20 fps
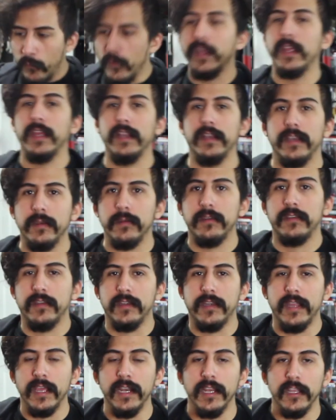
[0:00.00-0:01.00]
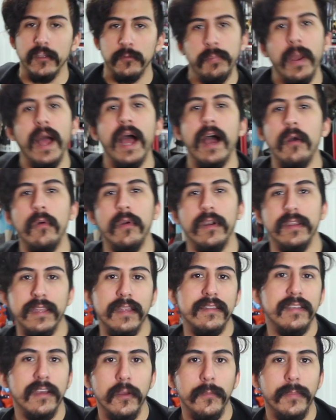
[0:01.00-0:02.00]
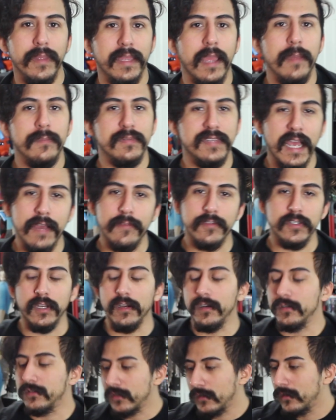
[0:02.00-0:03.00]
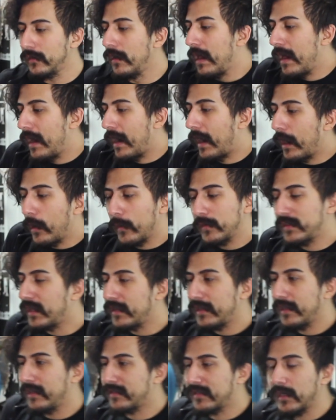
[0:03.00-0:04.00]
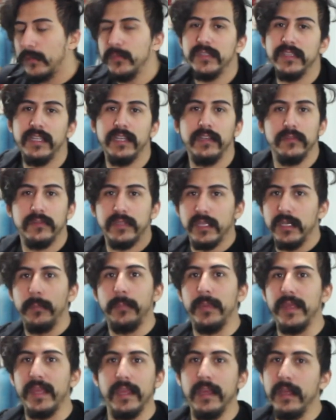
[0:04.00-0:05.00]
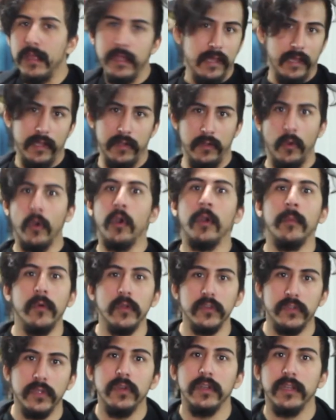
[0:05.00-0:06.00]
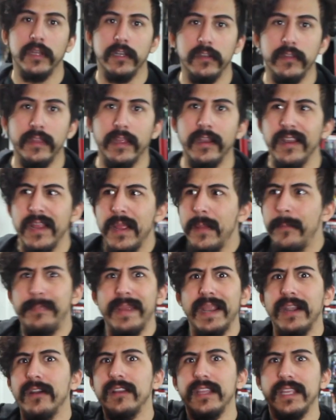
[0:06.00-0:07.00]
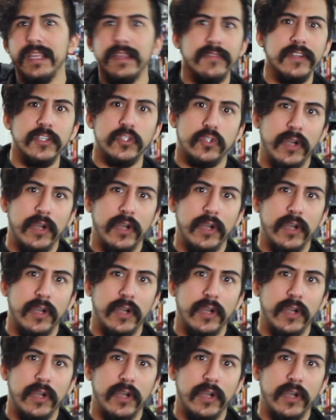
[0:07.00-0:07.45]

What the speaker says: freaking get his power, and that's how he became Savitar. So I always had the assumption that it was going to be a normal dude under there. Barry even